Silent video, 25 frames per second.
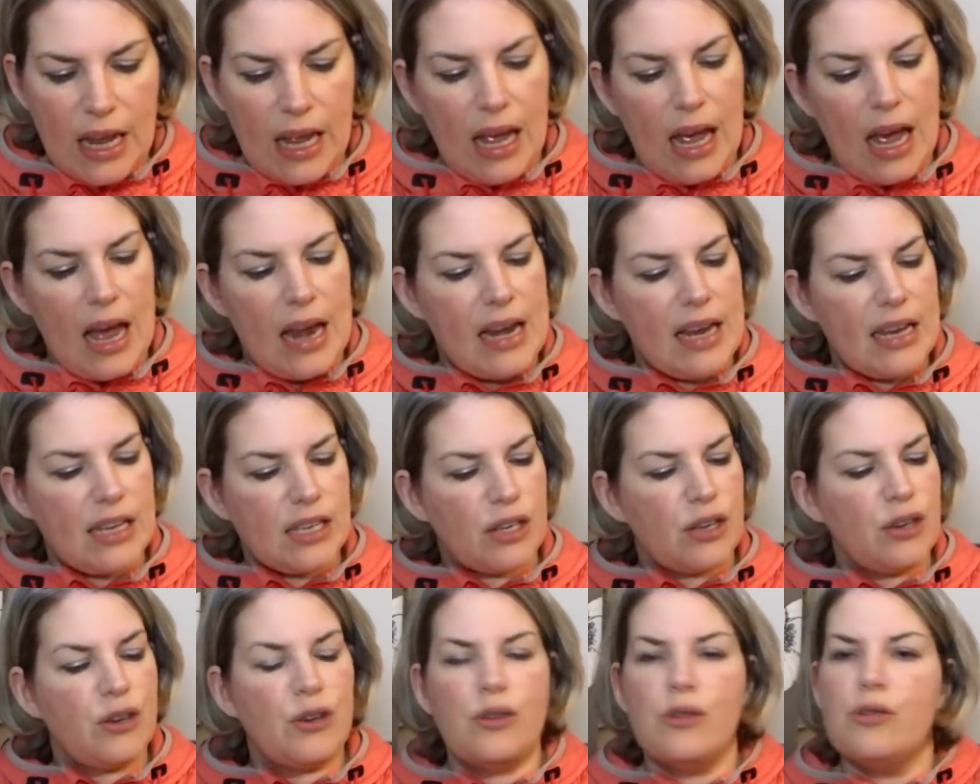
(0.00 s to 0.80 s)
And it's
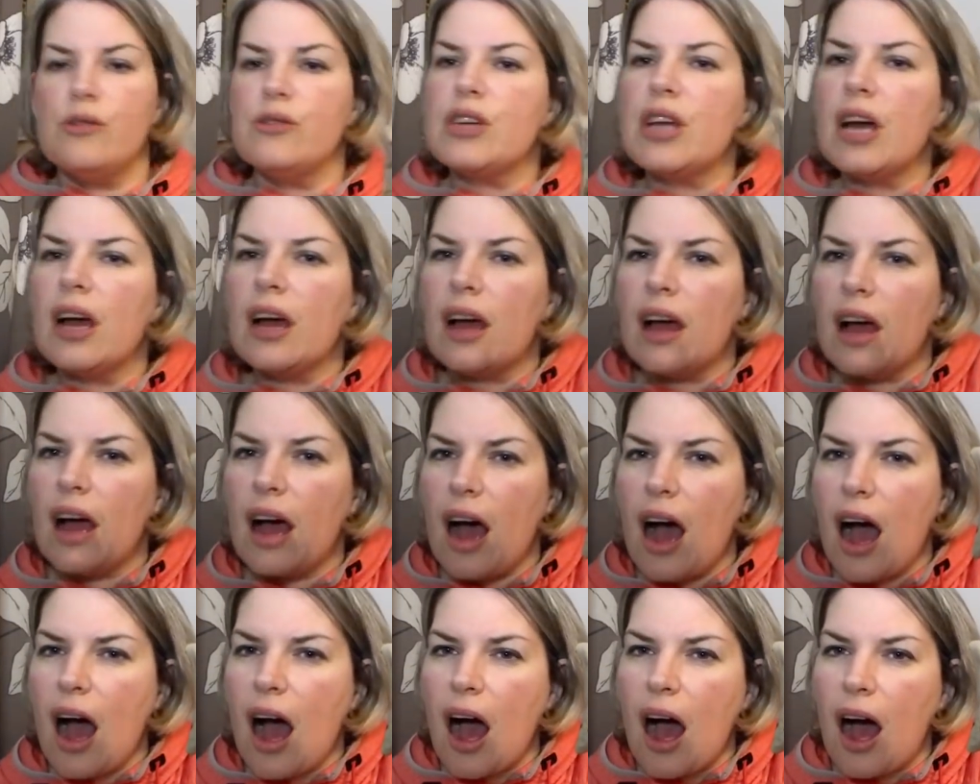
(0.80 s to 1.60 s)
called
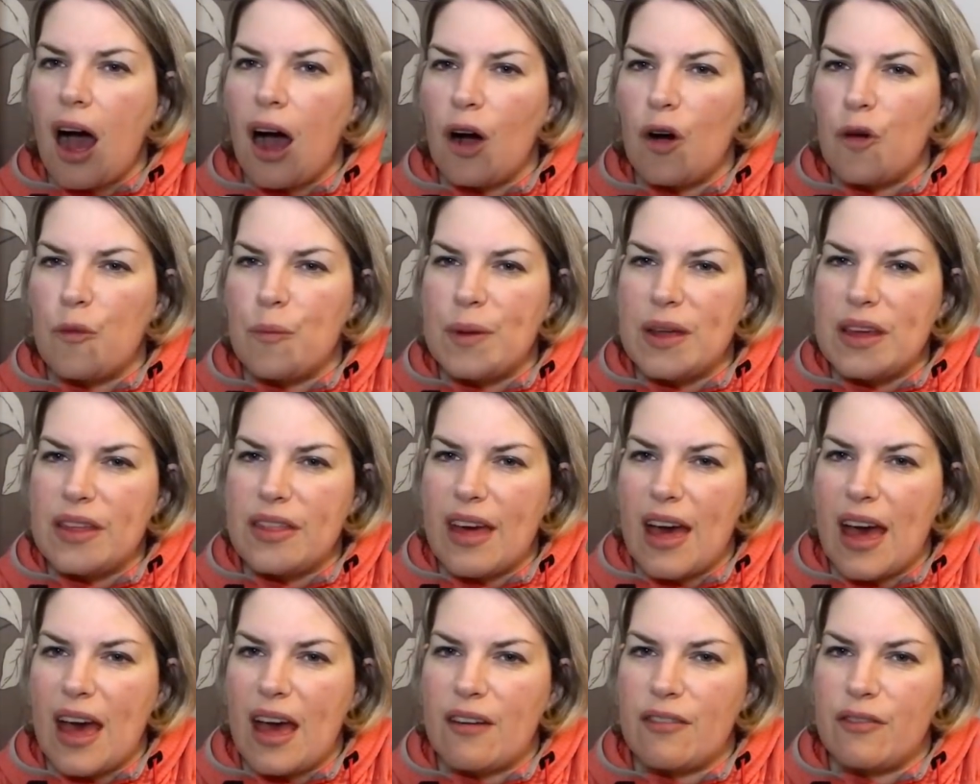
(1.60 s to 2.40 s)
I'll Be
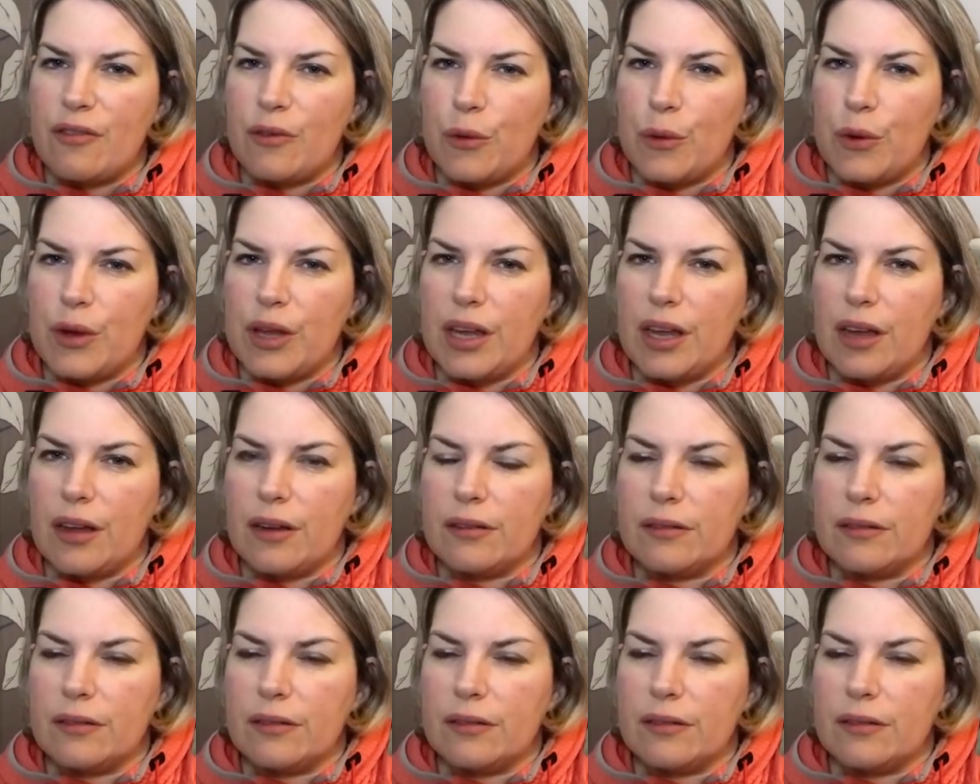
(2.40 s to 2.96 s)
There For You.